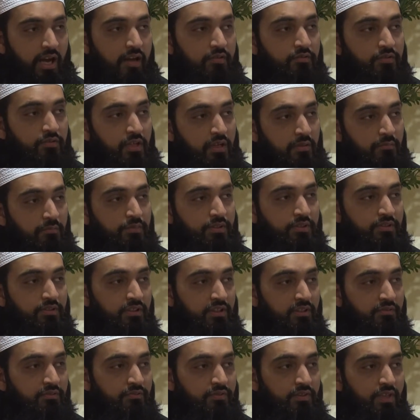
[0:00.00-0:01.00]
as he
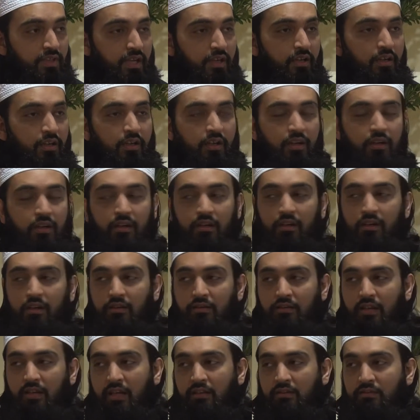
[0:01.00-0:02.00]
perceives it,
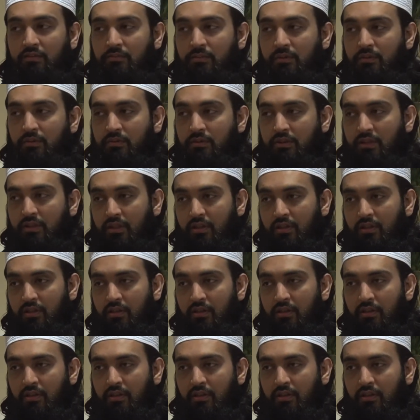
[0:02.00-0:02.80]
that is beauty.